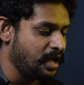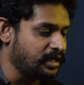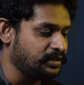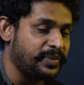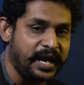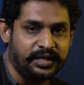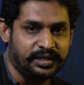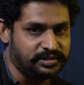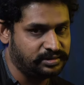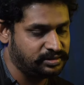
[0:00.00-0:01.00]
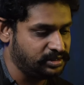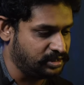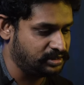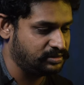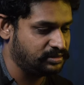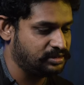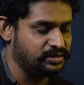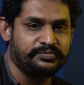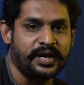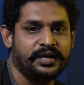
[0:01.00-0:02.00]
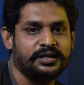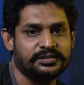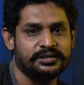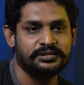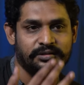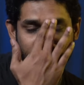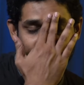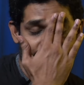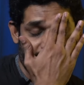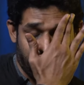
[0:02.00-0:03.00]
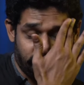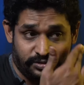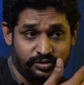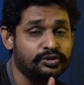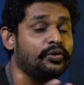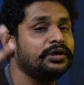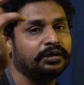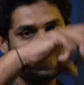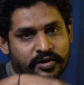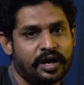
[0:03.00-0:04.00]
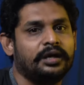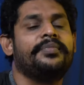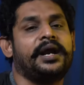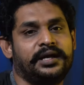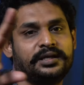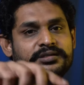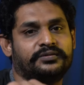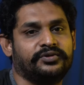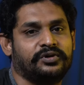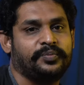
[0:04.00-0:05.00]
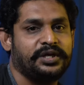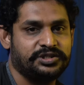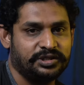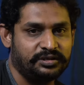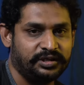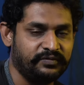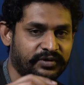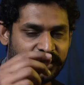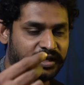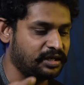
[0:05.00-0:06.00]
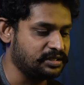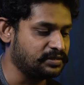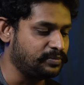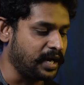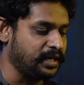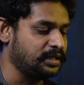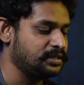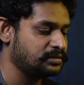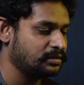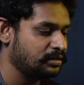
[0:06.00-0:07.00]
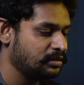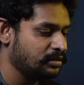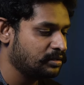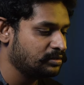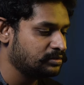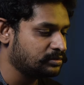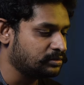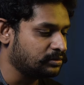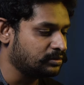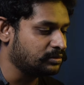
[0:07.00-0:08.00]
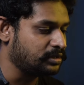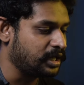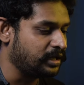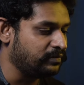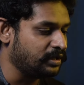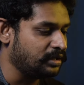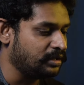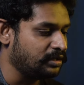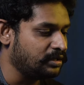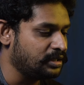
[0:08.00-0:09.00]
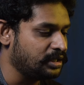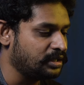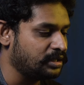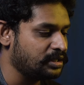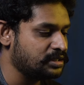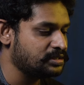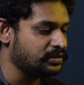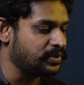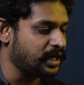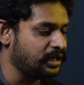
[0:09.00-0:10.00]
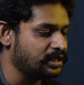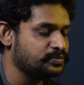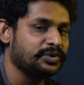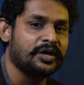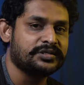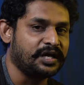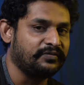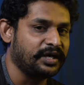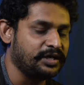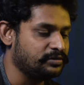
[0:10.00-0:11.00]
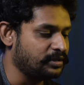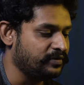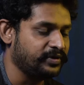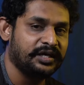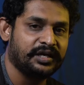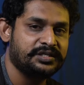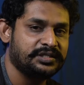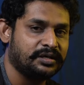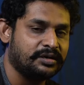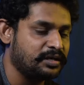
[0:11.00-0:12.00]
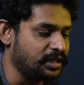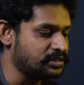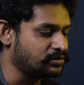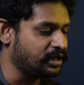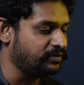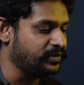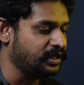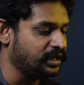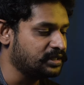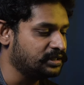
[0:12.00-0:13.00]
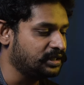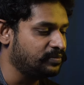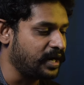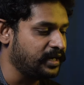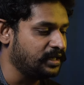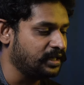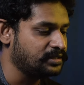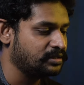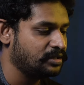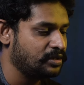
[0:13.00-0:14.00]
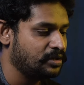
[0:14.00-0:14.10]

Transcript: And the brightness, yes, this is the brightness is, so total overall brightness of your picture, it will increase the brightness. So I will decrease the brightness because I've increased the contrast, so I'm decreasing the brightness.